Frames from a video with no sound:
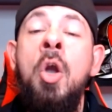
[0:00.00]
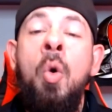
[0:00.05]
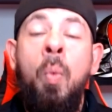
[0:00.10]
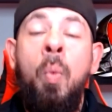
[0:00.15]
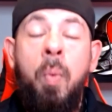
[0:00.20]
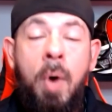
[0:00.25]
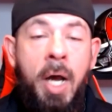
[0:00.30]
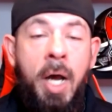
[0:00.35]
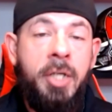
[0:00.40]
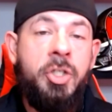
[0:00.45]

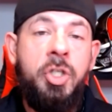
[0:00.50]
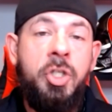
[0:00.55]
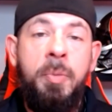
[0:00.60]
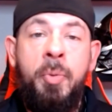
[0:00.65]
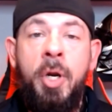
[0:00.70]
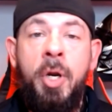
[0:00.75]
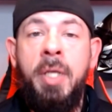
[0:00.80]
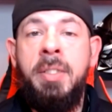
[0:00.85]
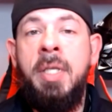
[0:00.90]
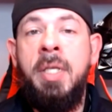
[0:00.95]
Watch the
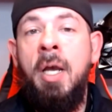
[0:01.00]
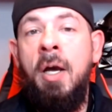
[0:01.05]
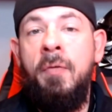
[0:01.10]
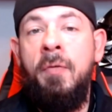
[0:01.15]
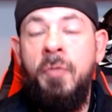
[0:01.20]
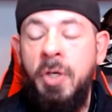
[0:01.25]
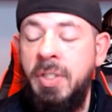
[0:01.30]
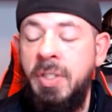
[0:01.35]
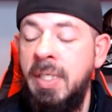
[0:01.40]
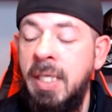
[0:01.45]
press
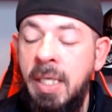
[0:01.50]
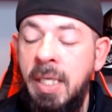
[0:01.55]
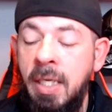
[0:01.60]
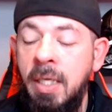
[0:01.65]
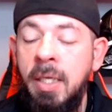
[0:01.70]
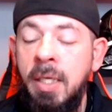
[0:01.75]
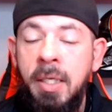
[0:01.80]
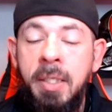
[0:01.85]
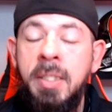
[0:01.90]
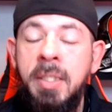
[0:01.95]
conference. He
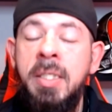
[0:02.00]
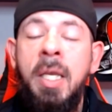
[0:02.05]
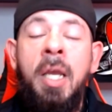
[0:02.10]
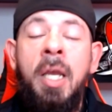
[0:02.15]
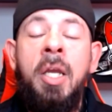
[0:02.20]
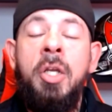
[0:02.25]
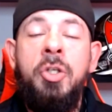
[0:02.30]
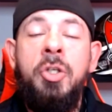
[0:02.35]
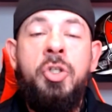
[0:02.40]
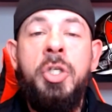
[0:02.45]
is
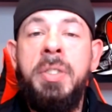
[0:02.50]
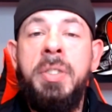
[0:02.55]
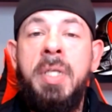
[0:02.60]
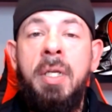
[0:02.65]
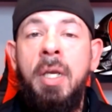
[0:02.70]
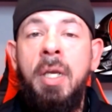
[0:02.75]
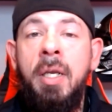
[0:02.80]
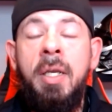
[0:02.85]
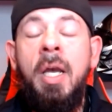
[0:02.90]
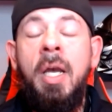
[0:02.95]
just
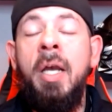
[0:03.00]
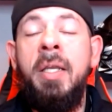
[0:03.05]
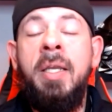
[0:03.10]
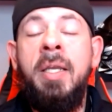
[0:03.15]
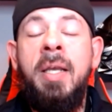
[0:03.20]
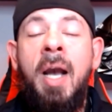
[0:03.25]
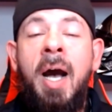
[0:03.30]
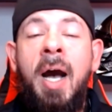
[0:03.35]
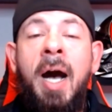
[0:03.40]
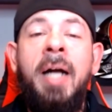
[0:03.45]
a
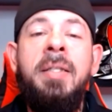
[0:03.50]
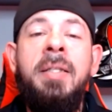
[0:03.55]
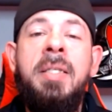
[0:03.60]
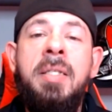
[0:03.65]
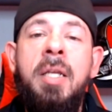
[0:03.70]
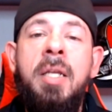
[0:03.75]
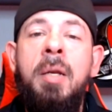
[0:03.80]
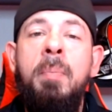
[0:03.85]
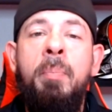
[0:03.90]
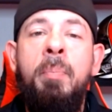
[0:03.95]

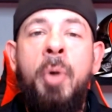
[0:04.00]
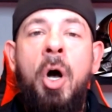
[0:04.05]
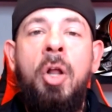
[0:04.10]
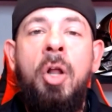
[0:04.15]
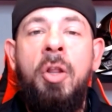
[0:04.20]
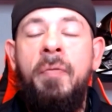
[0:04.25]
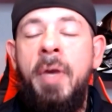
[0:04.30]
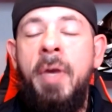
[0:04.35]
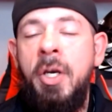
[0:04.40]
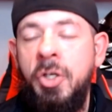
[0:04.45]
constant ball
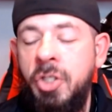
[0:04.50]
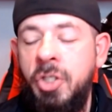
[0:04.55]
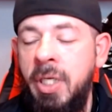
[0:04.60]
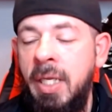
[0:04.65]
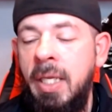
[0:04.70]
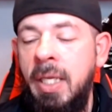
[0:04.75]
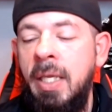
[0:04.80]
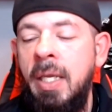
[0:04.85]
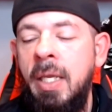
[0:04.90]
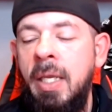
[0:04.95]
of
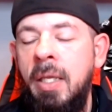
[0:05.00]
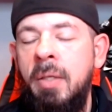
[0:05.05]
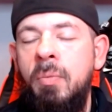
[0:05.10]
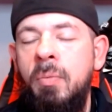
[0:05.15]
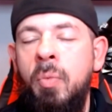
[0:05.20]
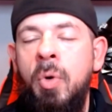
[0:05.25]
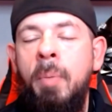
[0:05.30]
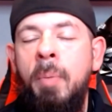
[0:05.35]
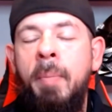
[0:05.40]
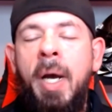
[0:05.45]
energy. It
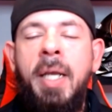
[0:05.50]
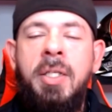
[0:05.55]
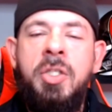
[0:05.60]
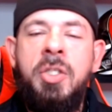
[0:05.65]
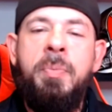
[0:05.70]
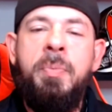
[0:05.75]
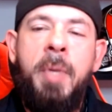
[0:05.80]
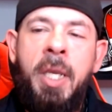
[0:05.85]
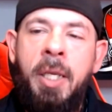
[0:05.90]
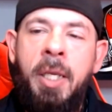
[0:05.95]
reminds
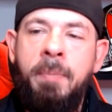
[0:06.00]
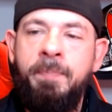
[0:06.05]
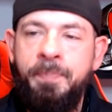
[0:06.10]
me